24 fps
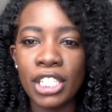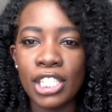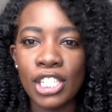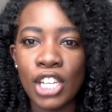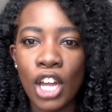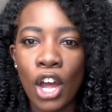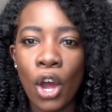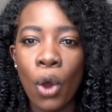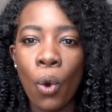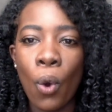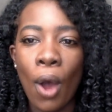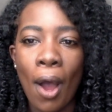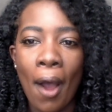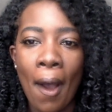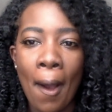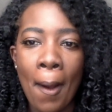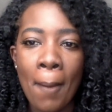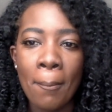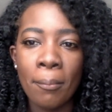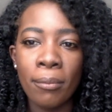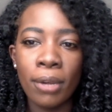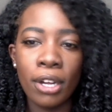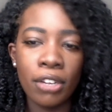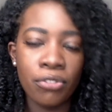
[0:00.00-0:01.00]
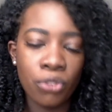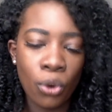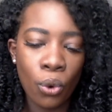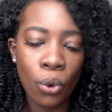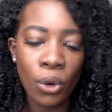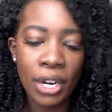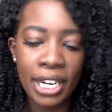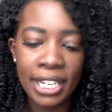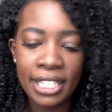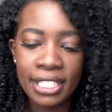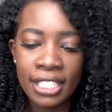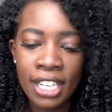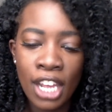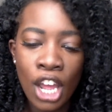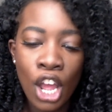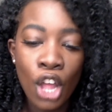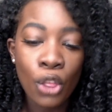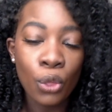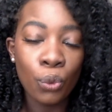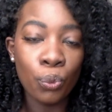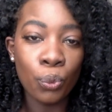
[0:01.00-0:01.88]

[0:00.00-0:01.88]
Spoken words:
So of course the